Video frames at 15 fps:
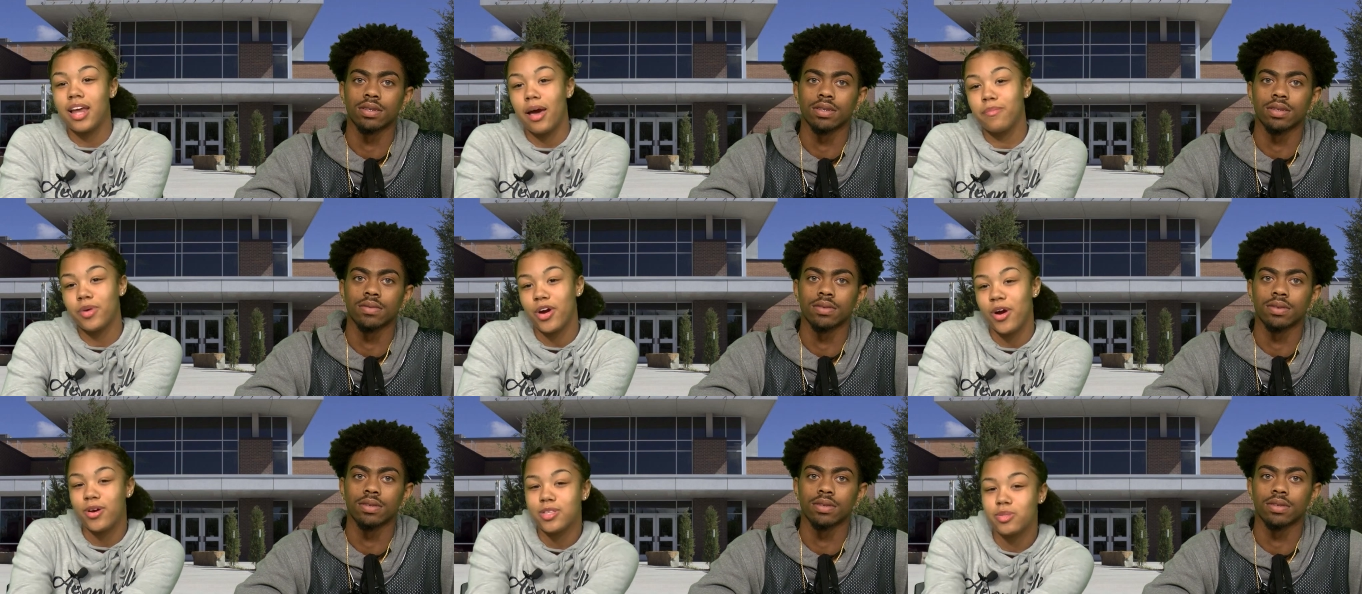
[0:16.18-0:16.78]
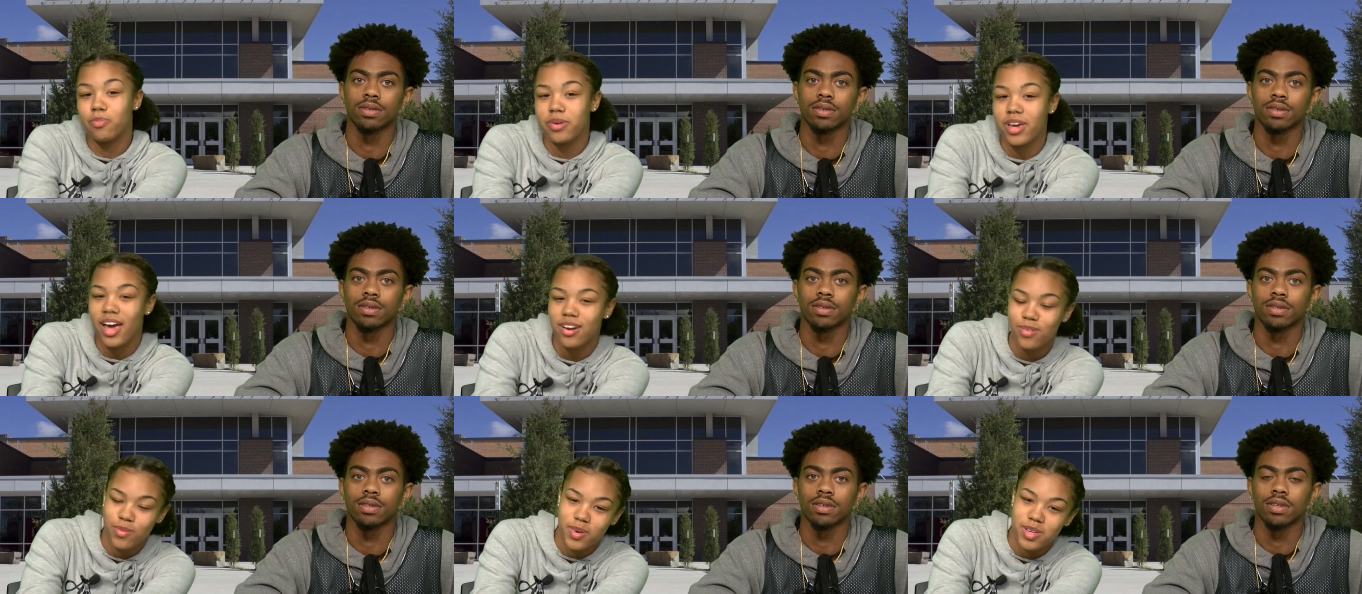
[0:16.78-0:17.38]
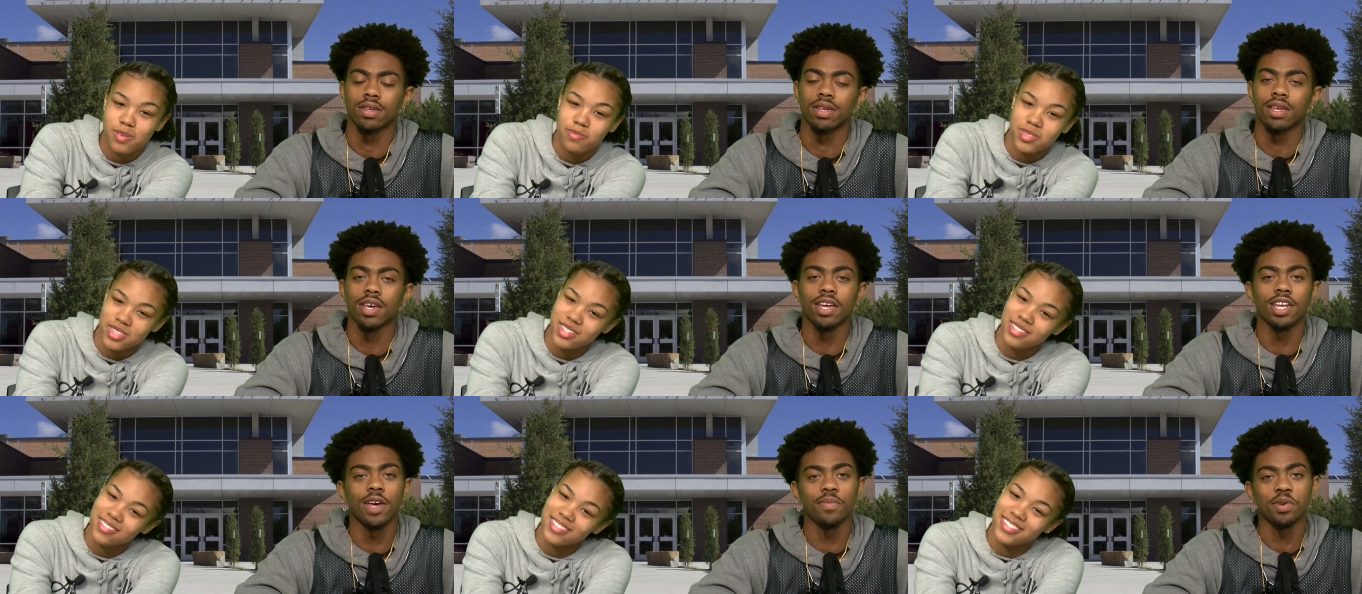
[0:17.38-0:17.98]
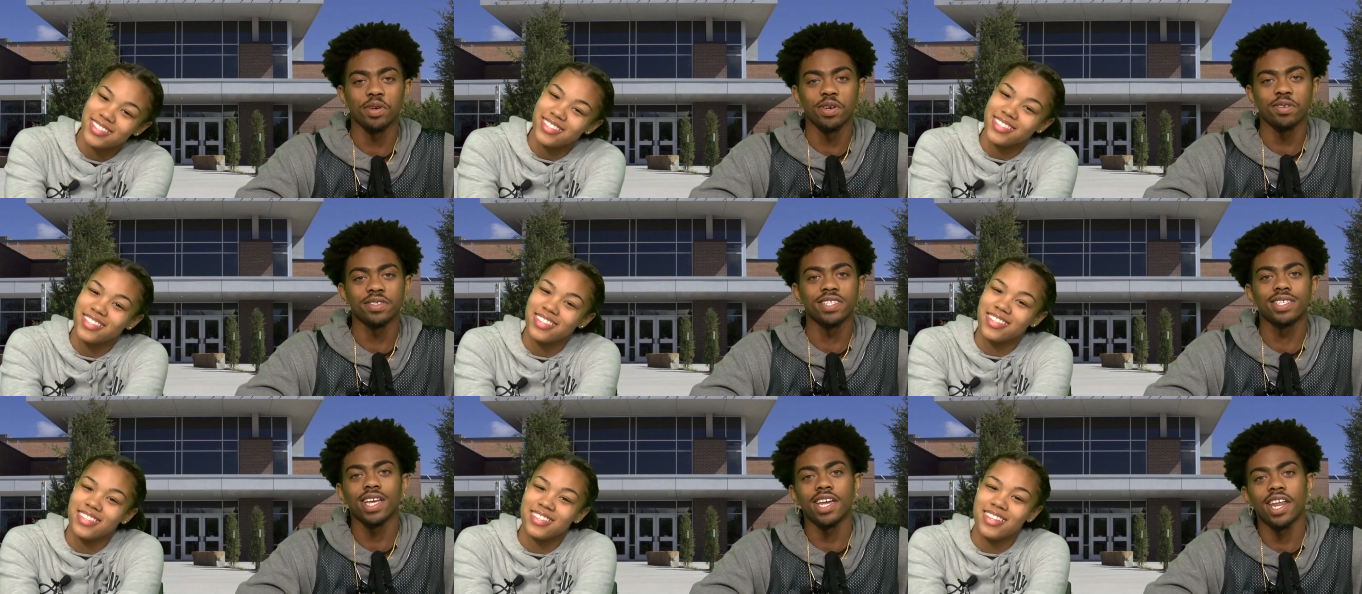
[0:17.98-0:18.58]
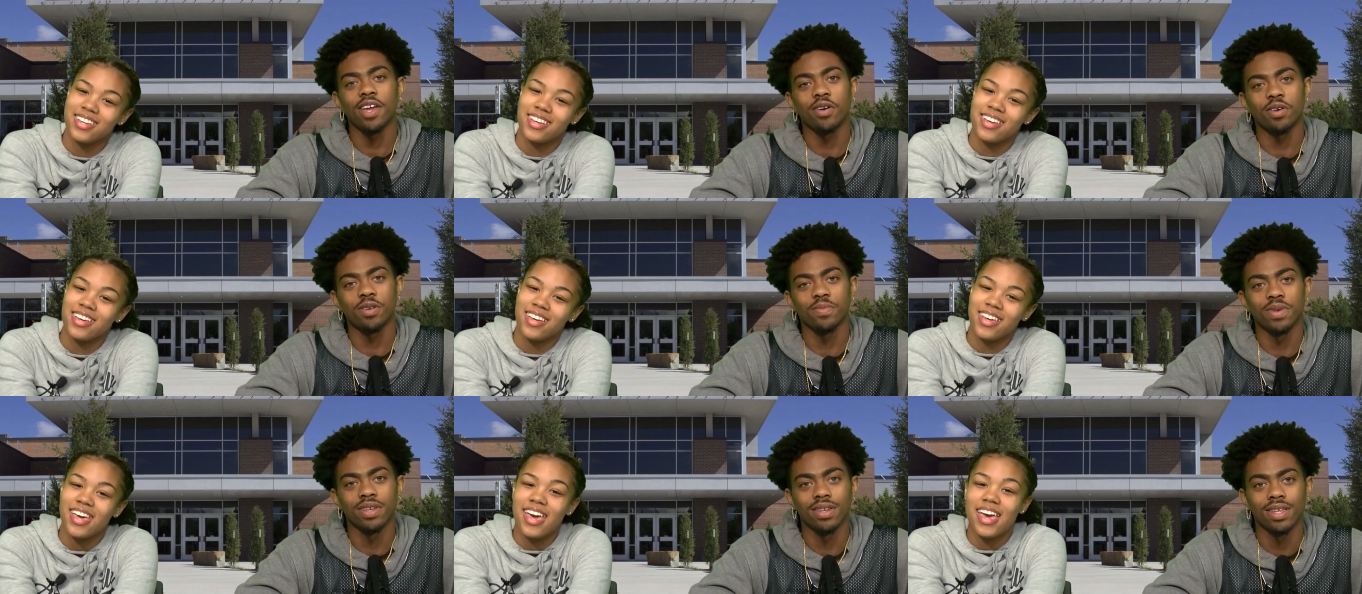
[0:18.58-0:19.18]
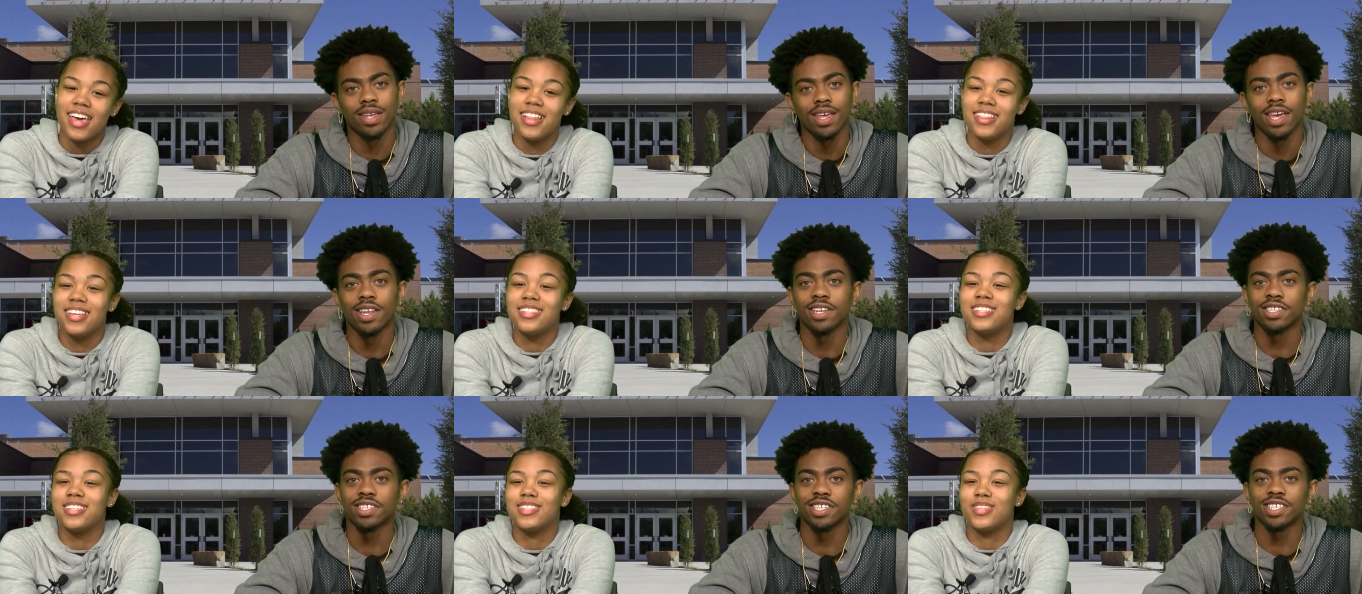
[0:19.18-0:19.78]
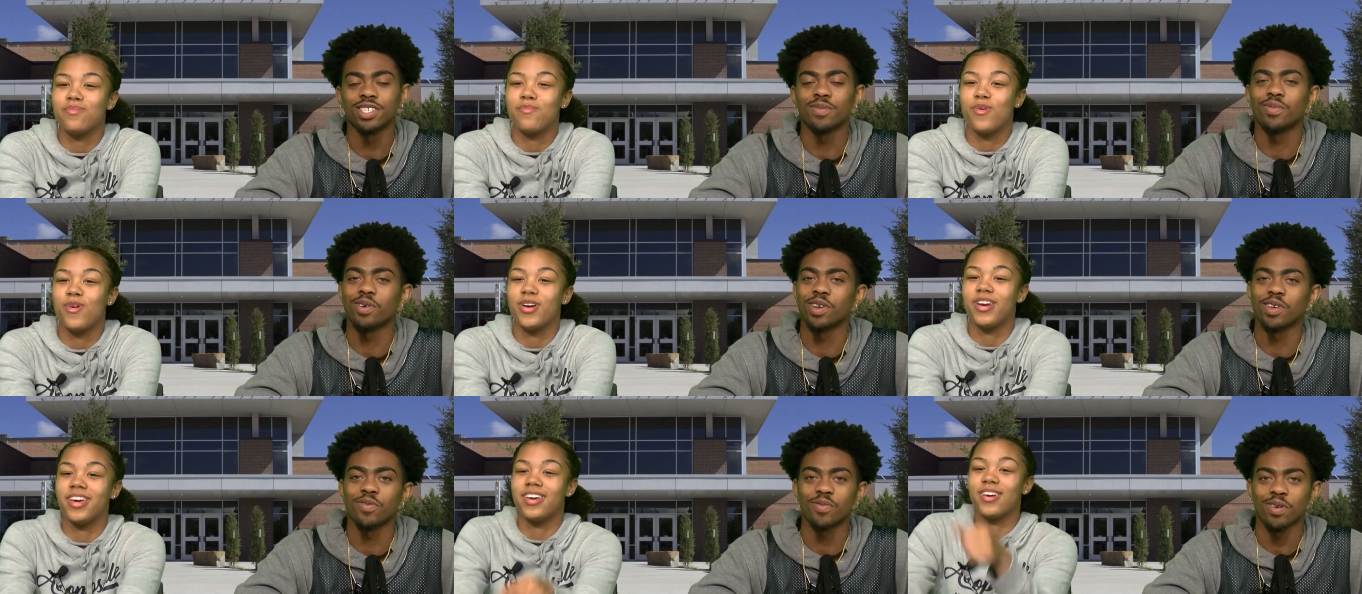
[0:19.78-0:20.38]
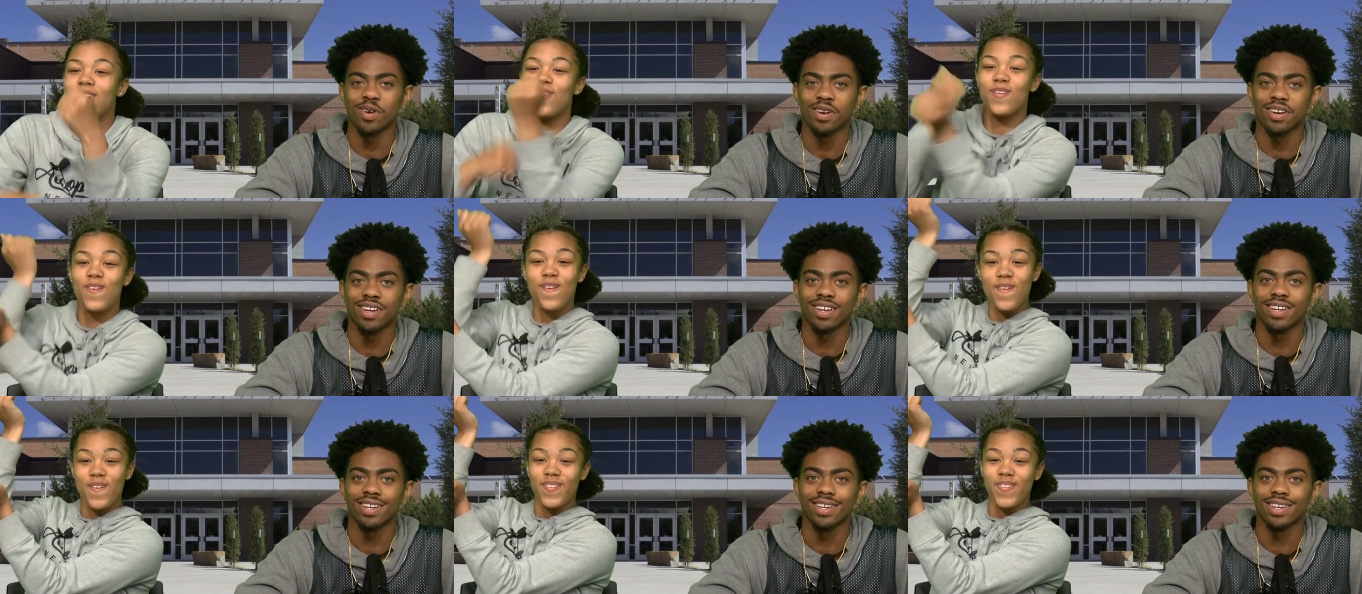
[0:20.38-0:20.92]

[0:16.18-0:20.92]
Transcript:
Speaker 1: and I'm your host, Brianna Williamson. And
Speaker 2: I'm your host, Day Day Hardiman. And, and this, this, is, the, the morning. morning